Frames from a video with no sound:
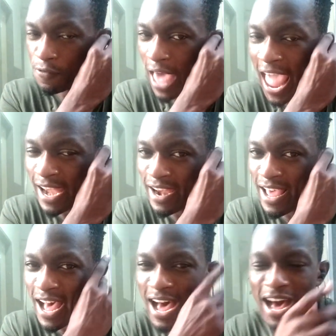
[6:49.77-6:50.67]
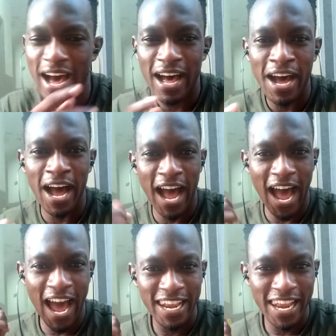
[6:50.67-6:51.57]
And
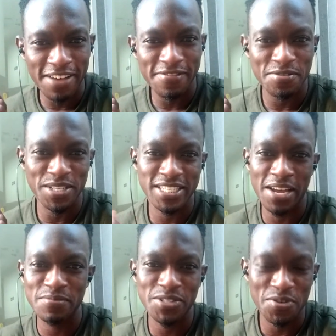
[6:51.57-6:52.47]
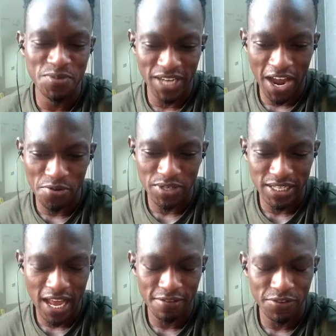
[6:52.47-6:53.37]
I love, there is some scripture I always
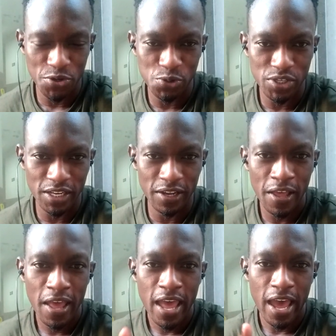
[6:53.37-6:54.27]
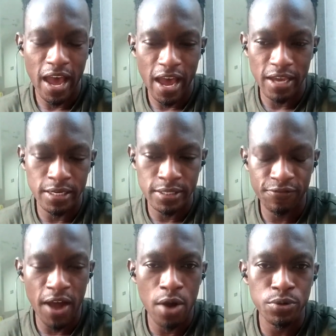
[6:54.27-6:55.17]
love using. It is
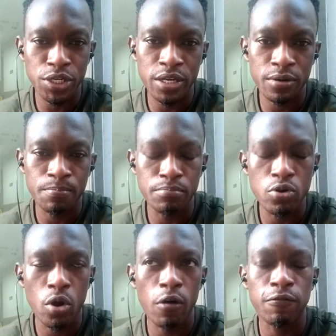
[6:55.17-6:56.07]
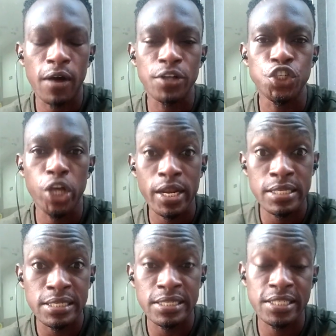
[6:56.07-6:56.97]
found in the book of
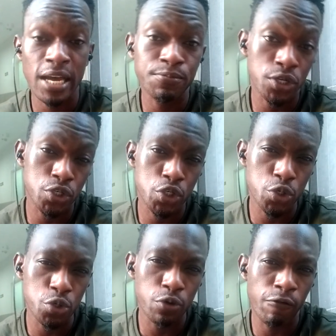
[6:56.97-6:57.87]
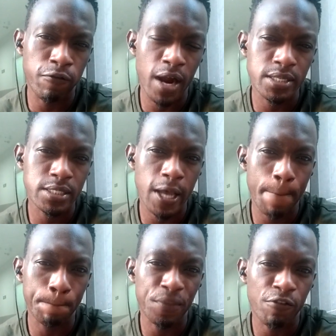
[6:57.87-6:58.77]
Genesis chapter 2
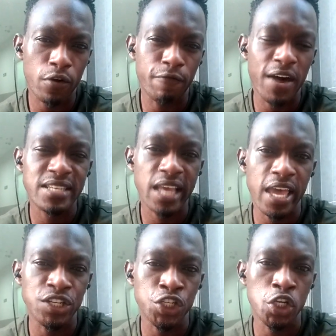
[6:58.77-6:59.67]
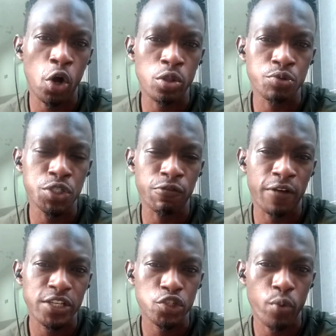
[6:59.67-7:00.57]
from verse 18 all the way to
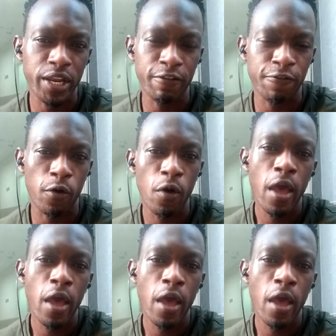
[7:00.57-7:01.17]
verse 24.